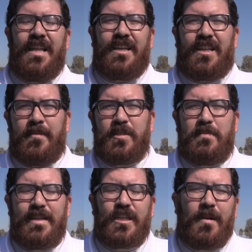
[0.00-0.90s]
The club will
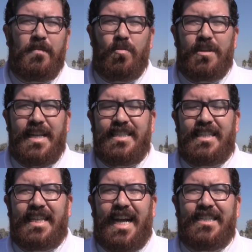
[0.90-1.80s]
spend a couple more days
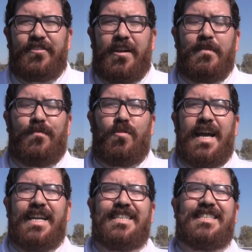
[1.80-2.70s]
in Casa Grande before
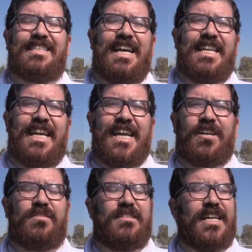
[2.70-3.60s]
heading to San
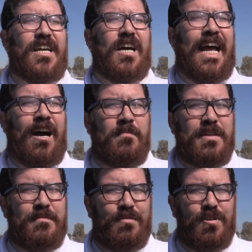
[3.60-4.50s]
Diego to take on
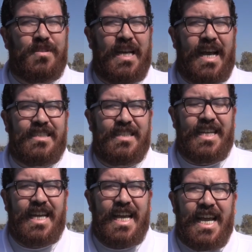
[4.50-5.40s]
Albion Pros
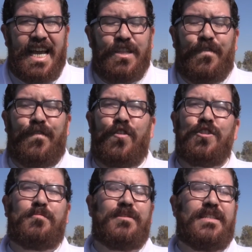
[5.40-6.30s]
SC in the
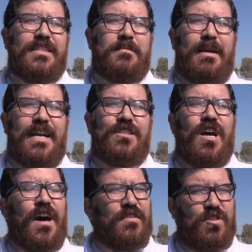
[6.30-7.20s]
first preseason match
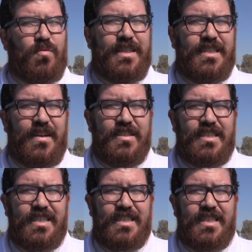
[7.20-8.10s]
of the
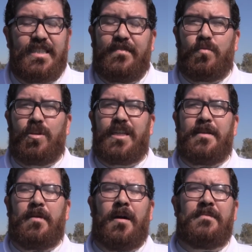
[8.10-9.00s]
2017 season. If you want to
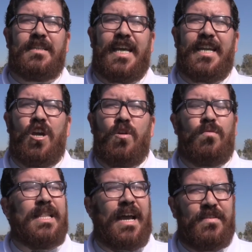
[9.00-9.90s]
keep up to date
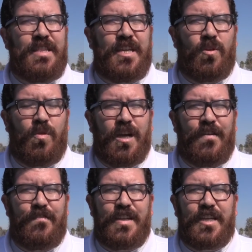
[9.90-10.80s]
with everything going
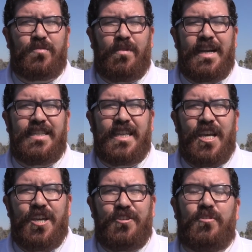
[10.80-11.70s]
on Phoenix Rising,
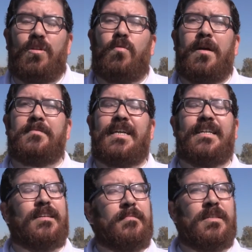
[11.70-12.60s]
you can go to our website
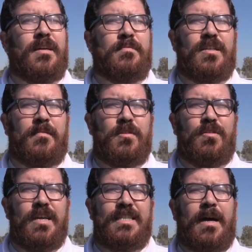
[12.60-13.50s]
at
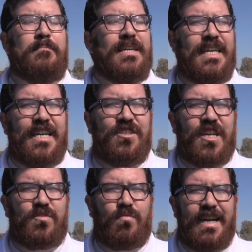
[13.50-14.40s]

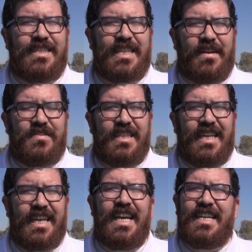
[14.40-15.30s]

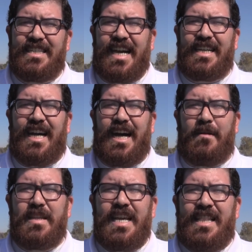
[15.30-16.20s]

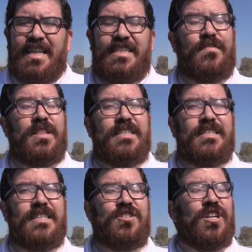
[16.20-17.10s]
www.phxrisingfc.com. That's it for this
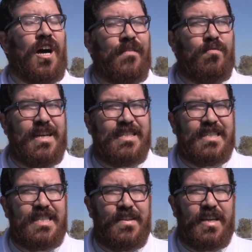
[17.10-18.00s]
edition of Rising
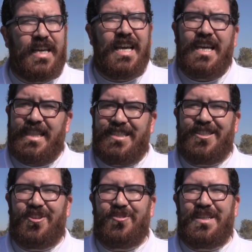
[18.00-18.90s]
TV. This
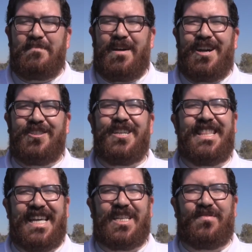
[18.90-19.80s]
is Jose Bosch, and
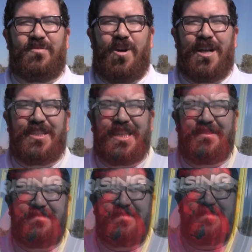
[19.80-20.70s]
thanks for
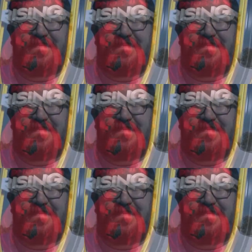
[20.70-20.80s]
watching.